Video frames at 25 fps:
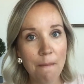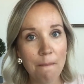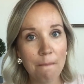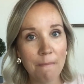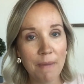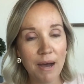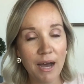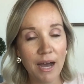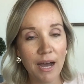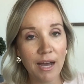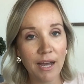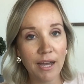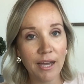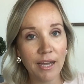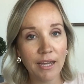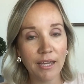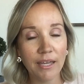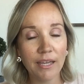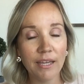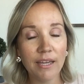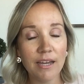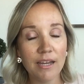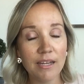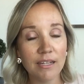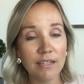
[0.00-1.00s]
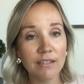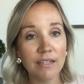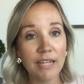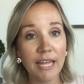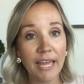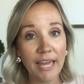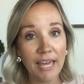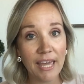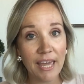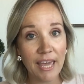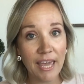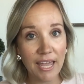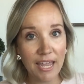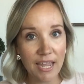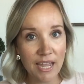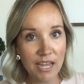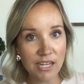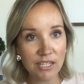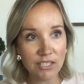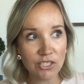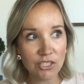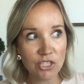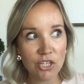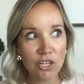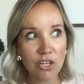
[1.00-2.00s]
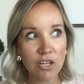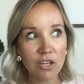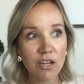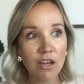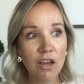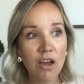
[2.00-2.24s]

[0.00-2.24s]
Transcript: my aunt,